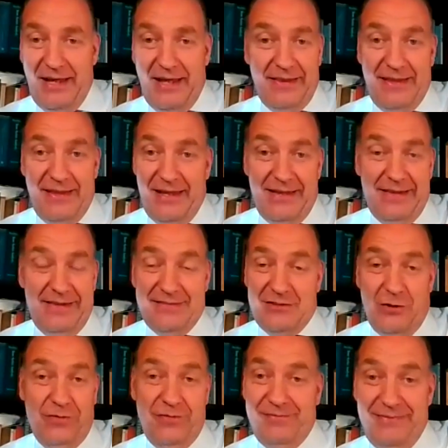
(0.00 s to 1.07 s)
And
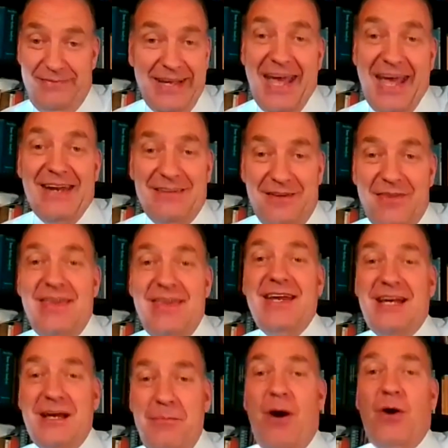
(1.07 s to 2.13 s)
so again,
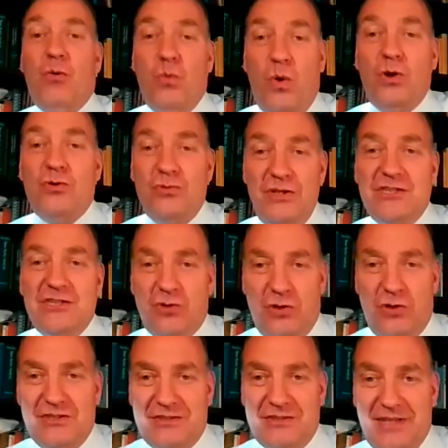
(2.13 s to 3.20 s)
think about what
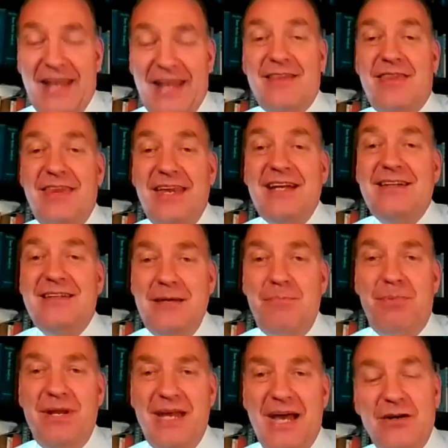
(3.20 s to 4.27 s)
resources, and think
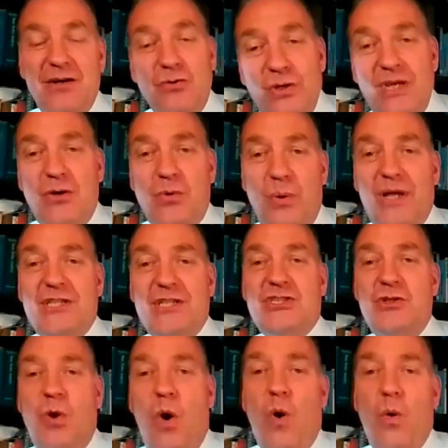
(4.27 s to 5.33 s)
deeply, and
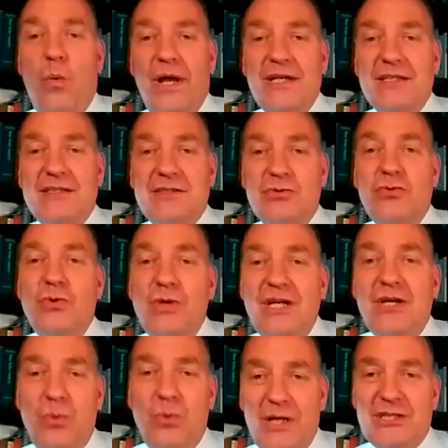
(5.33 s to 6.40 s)
re-question always
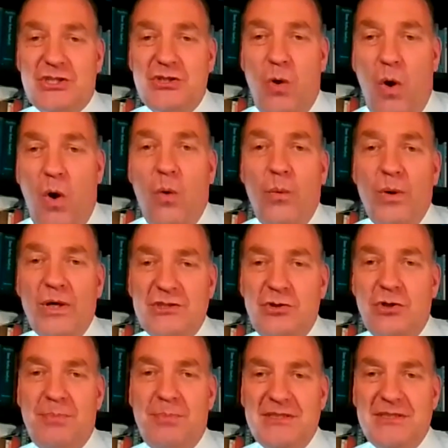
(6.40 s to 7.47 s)

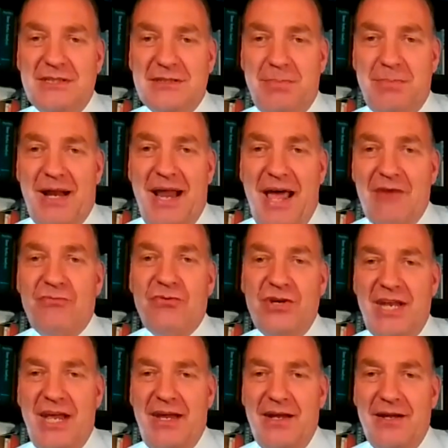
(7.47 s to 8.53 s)
your business plan every
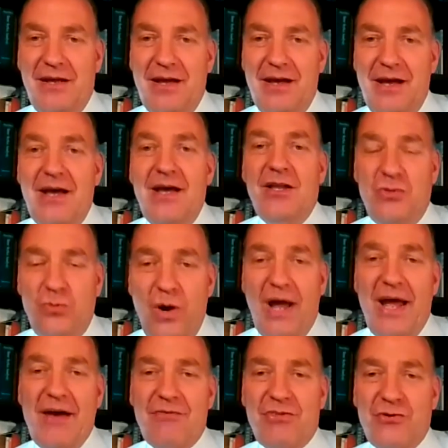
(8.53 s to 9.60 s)
day. Do I
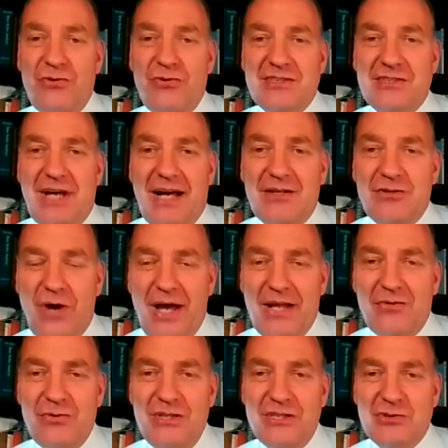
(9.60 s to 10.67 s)
have the
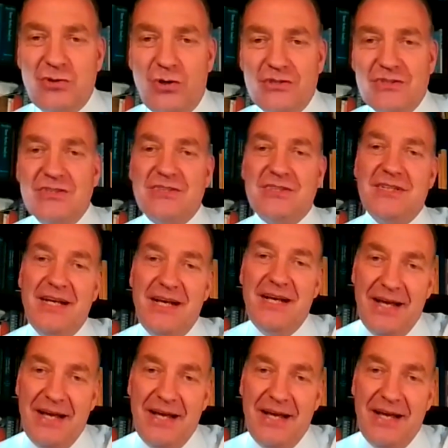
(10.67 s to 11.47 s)
right resources?